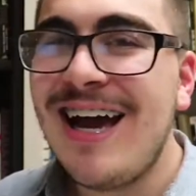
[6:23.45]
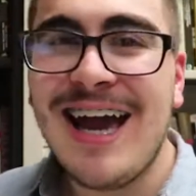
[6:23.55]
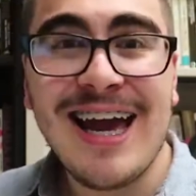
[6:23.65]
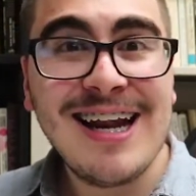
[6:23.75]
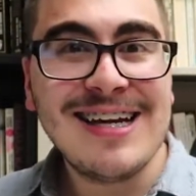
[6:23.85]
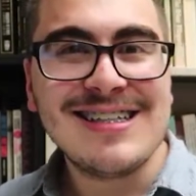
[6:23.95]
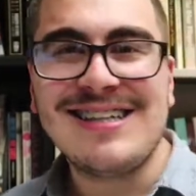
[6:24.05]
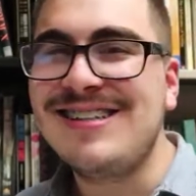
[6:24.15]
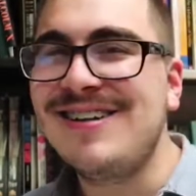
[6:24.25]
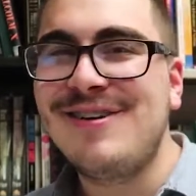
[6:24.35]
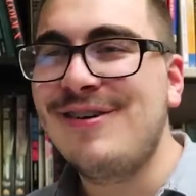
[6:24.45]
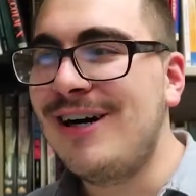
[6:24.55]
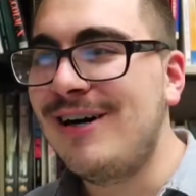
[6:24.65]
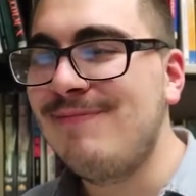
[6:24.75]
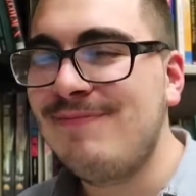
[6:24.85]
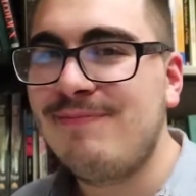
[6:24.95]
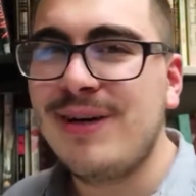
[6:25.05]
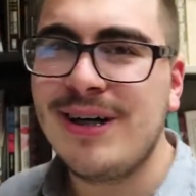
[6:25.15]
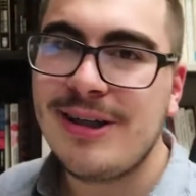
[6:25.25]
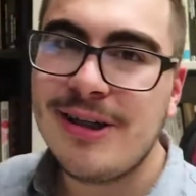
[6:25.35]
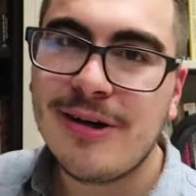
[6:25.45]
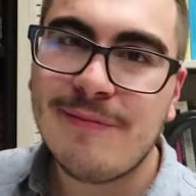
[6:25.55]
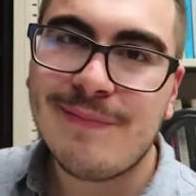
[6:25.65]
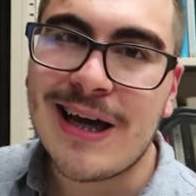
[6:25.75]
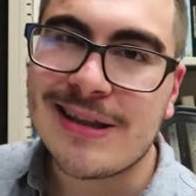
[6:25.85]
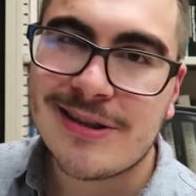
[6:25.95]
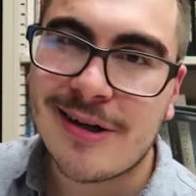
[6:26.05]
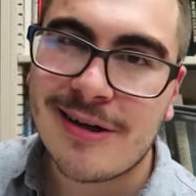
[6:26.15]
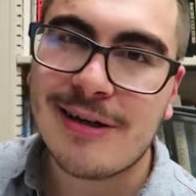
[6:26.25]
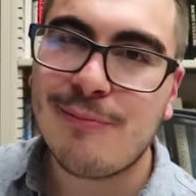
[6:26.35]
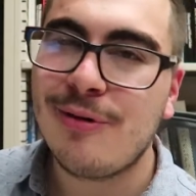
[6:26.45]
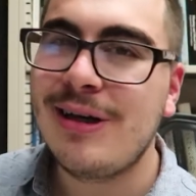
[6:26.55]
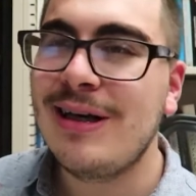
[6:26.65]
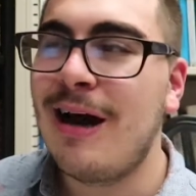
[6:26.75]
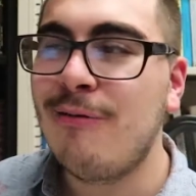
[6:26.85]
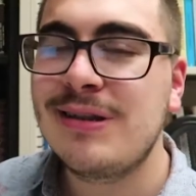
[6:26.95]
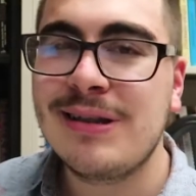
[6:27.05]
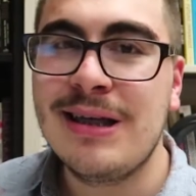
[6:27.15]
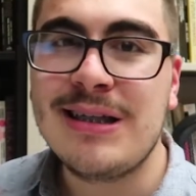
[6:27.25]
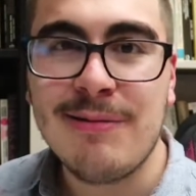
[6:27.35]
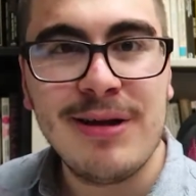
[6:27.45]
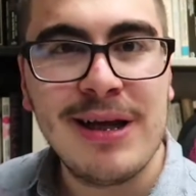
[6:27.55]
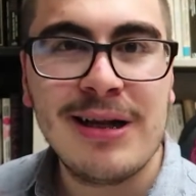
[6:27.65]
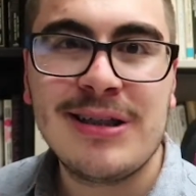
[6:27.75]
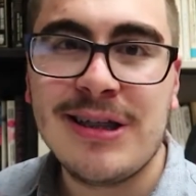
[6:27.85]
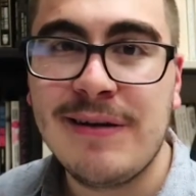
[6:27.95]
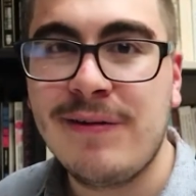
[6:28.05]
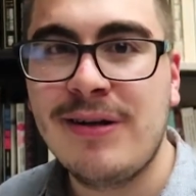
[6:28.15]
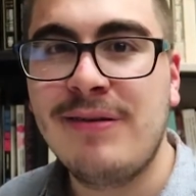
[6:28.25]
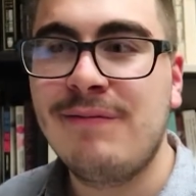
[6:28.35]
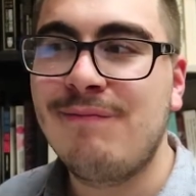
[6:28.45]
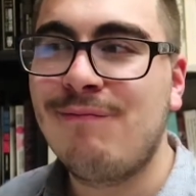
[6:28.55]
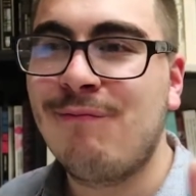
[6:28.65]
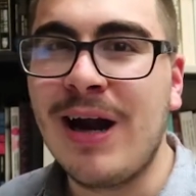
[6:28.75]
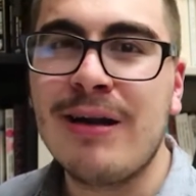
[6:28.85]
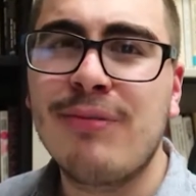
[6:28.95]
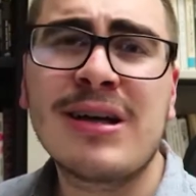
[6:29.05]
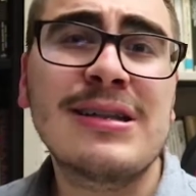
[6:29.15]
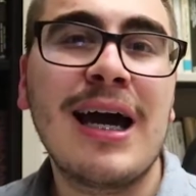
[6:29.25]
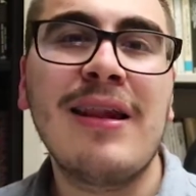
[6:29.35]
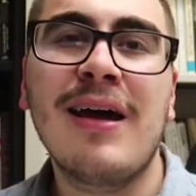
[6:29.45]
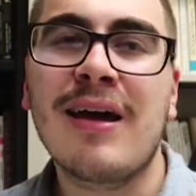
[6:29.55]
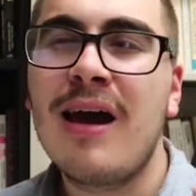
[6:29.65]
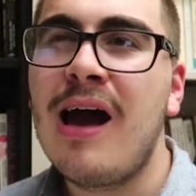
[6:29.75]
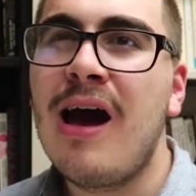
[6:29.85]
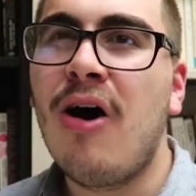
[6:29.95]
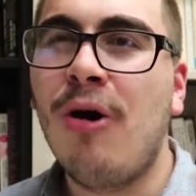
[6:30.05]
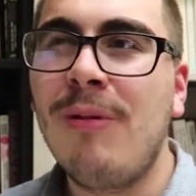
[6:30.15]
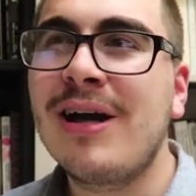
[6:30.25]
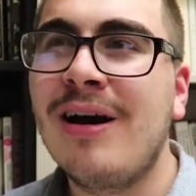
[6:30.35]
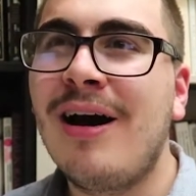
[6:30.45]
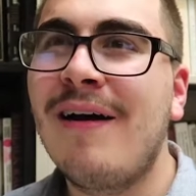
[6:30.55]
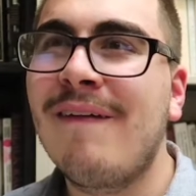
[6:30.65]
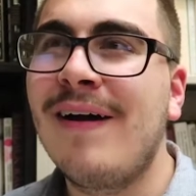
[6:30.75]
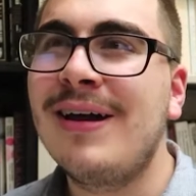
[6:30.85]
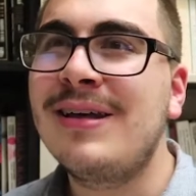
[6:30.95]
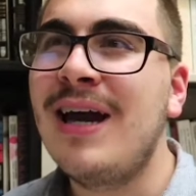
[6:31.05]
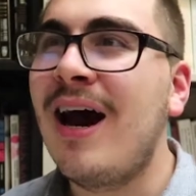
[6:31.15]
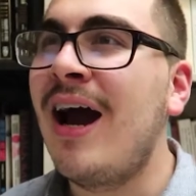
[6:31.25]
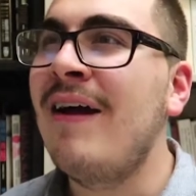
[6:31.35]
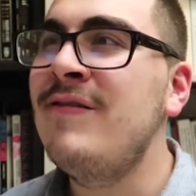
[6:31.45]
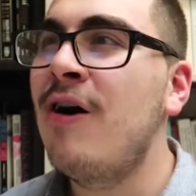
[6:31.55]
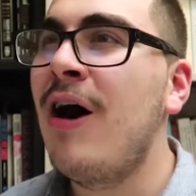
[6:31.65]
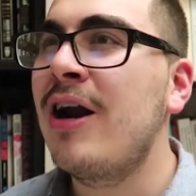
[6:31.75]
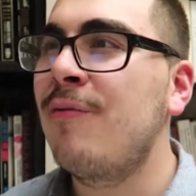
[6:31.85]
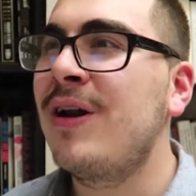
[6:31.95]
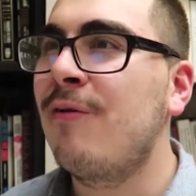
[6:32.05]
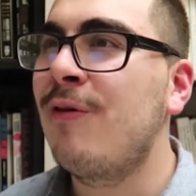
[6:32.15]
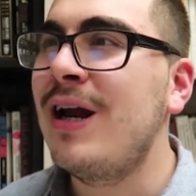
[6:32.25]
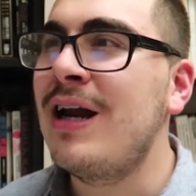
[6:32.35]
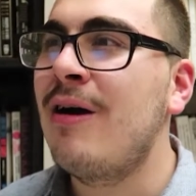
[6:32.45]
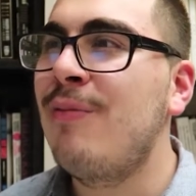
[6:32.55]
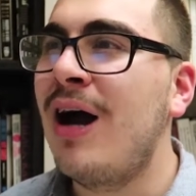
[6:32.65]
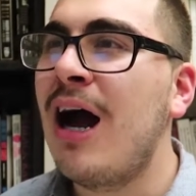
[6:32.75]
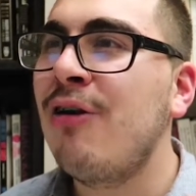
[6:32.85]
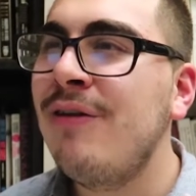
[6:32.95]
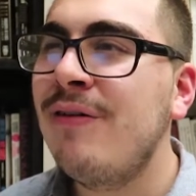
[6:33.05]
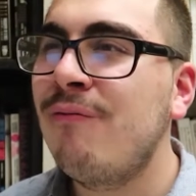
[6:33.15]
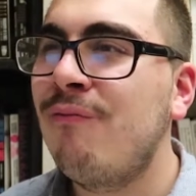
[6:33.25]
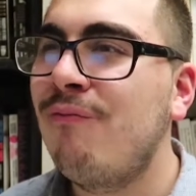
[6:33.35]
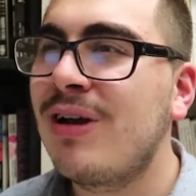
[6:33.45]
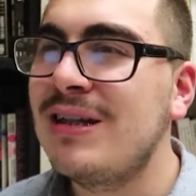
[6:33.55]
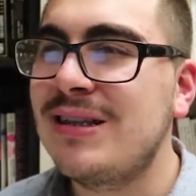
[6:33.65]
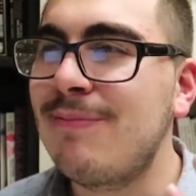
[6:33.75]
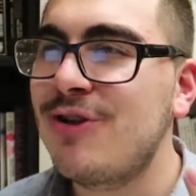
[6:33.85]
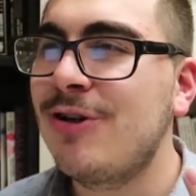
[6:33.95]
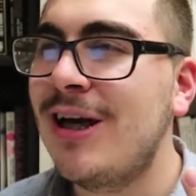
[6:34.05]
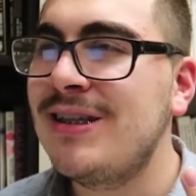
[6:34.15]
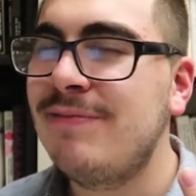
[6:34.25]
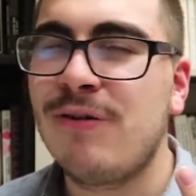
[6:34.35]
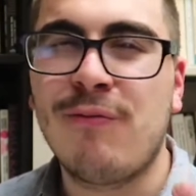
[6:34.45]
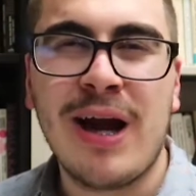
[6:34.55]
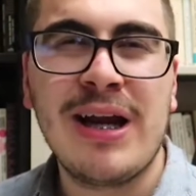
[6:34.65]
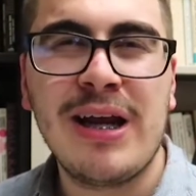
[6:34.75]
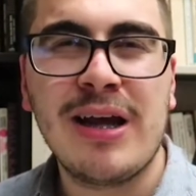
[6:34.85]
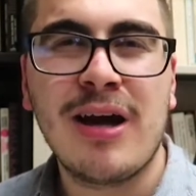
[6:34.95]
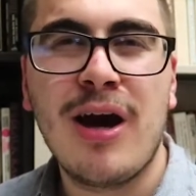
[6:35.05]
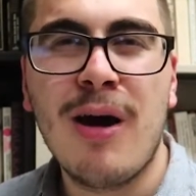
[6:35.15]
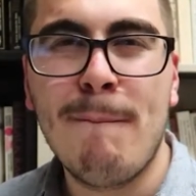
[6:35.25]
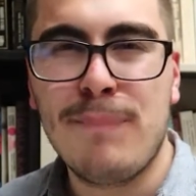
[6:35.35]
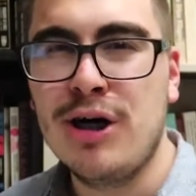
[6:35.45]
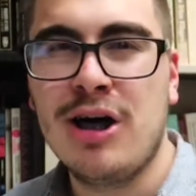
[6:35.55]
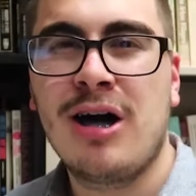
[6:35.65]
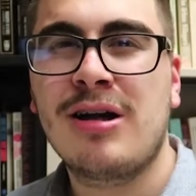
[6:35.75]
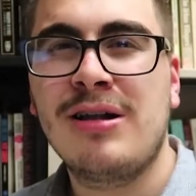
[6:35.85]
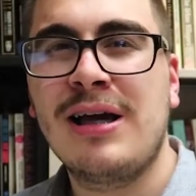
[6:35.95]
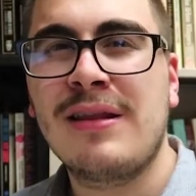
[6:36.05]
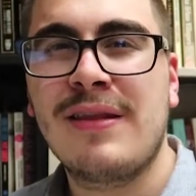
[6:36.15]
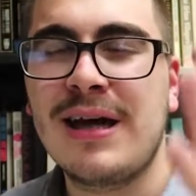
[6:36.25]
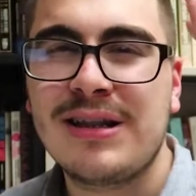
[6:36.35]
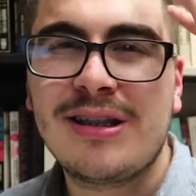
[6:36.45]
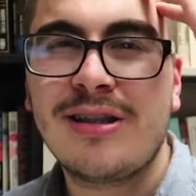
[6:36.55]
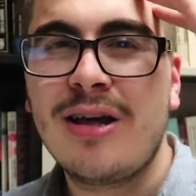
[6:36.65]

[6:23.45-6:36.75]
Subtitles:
And I did, you know, but you know, at starting point, I was intimidated to even write a book because I had like, oh my god, like, yeah, I know how to read and write now, but how to even conceptualize even writing a book, like that's